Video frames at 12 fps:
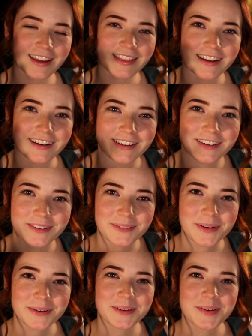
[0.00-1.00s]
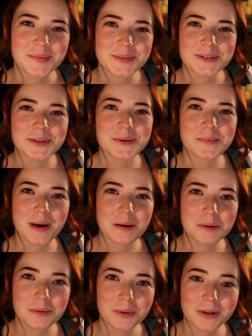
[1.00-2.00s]
Hi there, welcome to
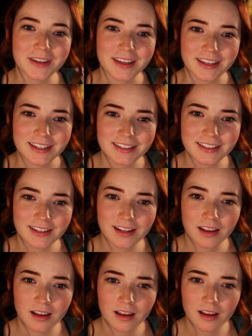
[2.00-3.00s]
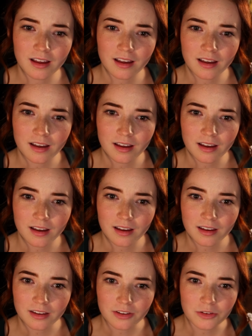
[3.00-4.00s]
Babblebrook Inn.
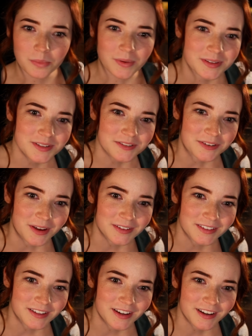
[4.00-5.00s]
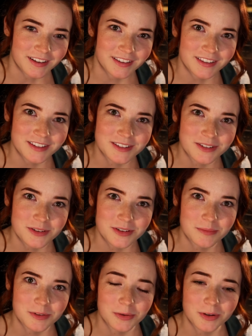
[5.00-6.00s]
You must have gotten caught in the
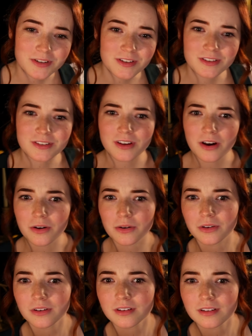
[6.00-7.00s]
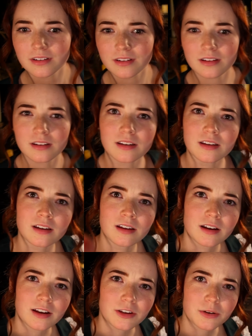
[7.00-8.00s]
storm. You are soaked.
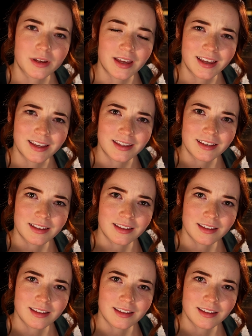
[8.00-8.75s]
Are you okay?